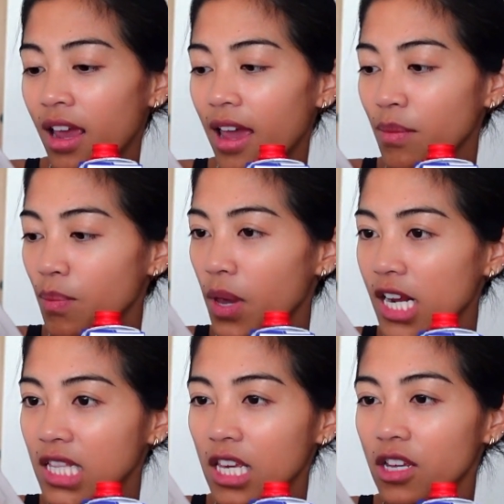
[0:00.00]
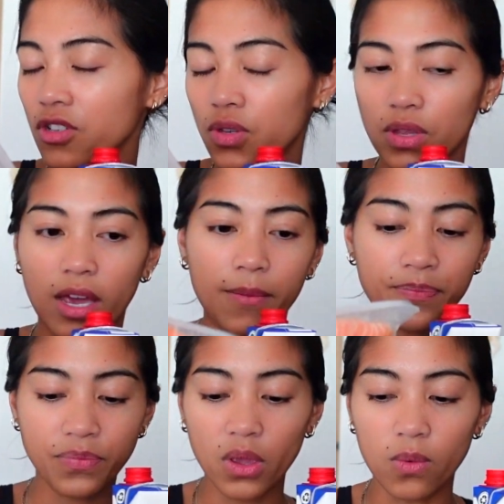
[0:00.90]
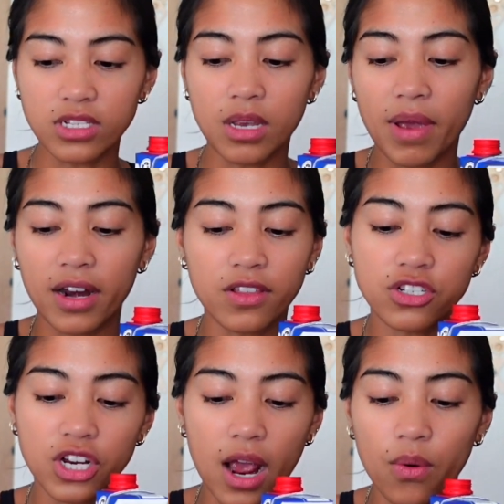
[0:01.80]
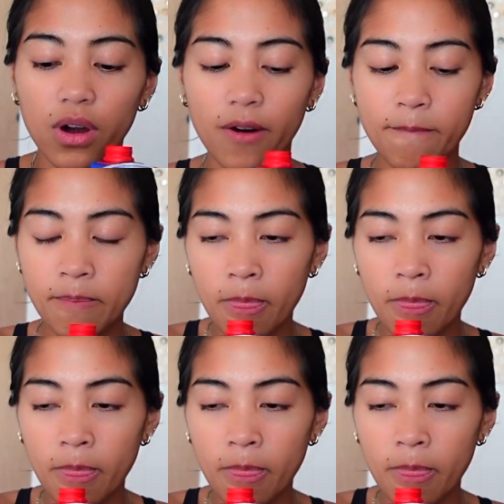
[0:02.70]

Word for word: and bake these so that once I'm out of the shower,